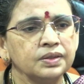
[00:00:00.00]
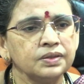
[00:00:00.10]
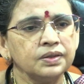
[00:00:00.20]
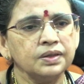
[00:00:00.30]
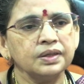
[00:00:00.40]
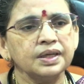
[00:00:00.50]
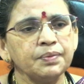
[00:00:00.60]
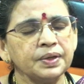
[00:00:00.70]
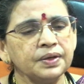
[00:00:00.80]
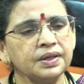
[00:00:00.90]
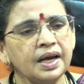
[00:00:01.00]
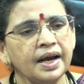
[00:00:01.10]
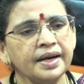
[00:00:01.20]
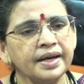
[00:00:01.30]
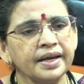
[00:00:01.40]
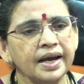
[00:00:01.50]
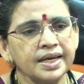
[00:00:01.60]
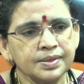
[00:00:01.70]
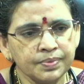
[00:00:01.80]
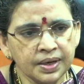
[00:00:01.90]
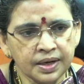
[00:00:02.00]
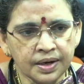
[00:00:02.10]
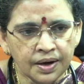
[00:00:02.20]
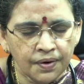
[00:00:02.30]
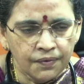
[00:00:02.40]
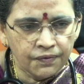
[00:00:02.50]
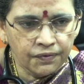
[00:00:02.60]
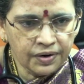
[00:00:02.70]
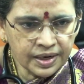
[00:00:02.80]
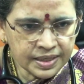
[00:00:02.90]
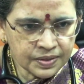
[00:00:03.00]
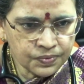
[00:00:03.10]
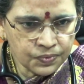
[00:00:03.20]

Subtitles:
So coming to the idea, world's